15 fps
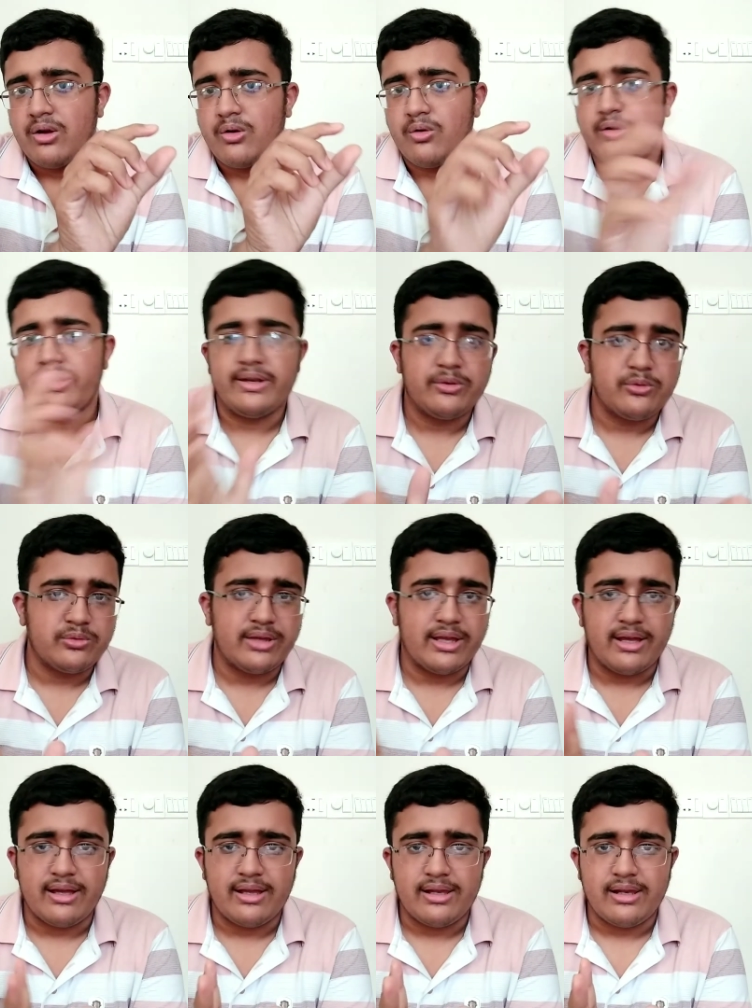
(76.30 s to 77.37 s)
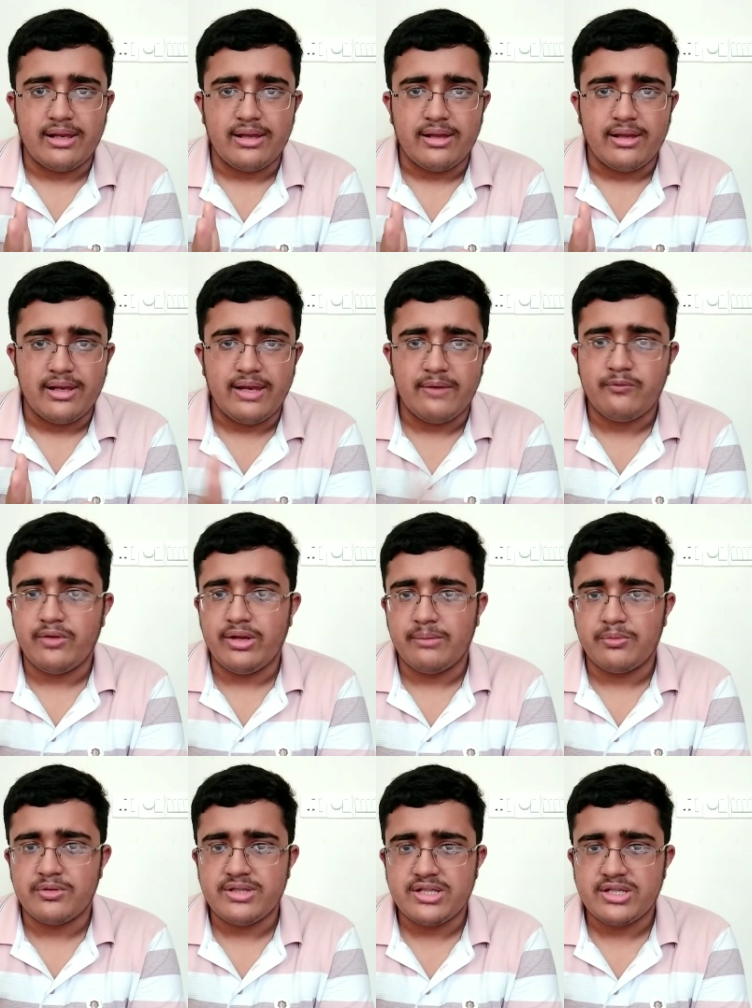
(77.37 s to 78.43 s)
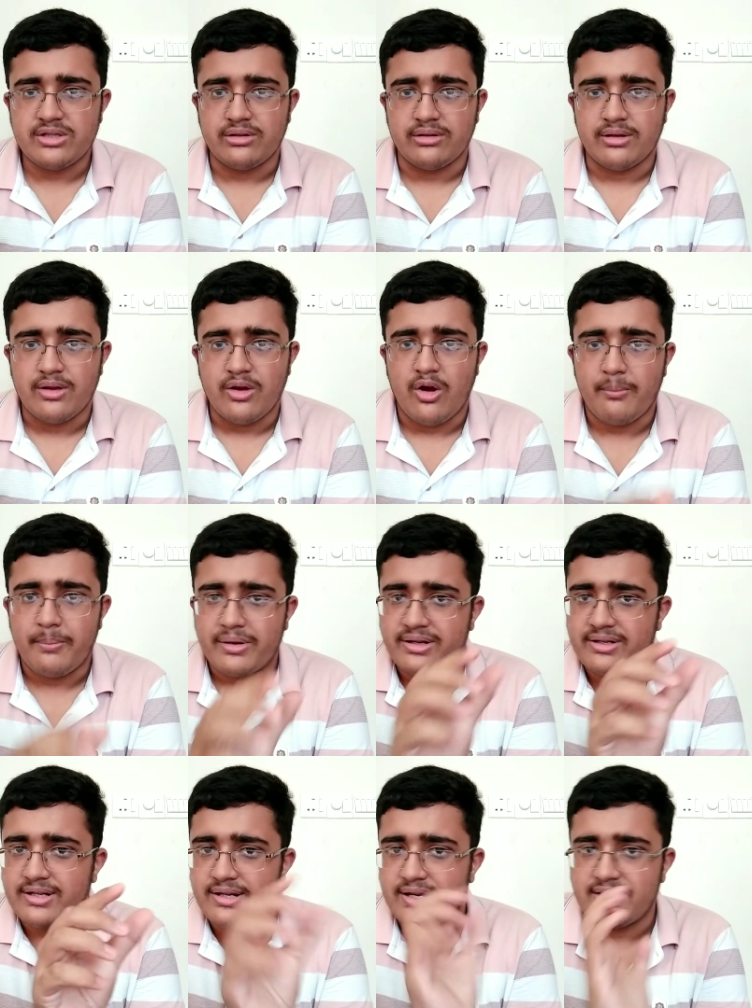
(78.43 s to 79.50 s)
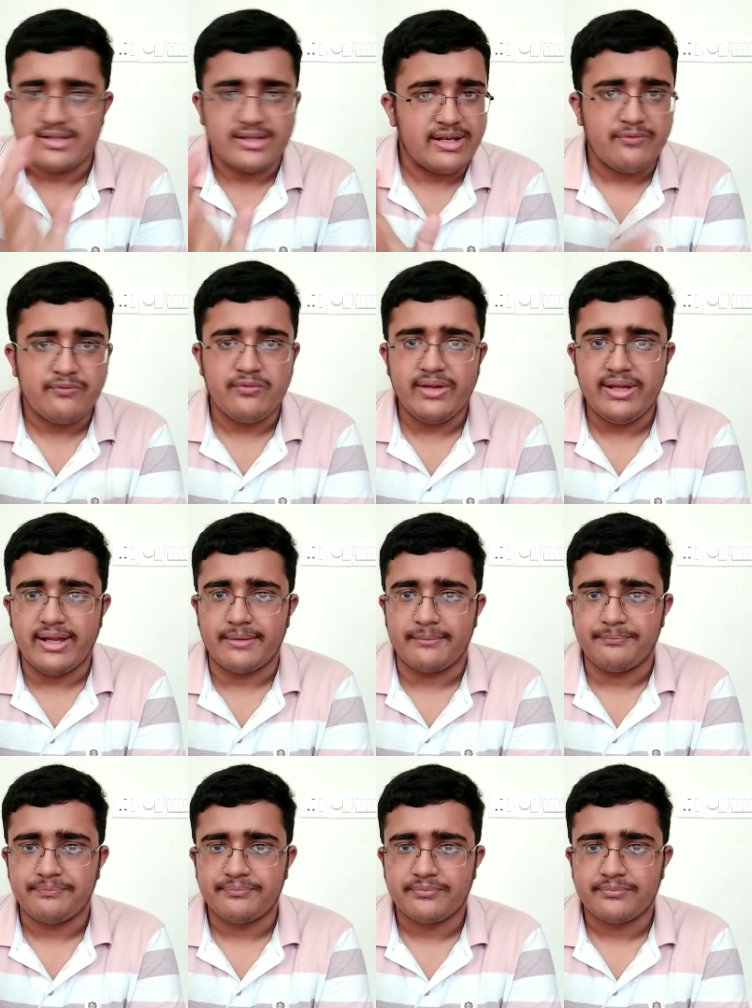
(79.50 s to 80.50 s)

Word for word: go into the left wing position, operated as a left winger.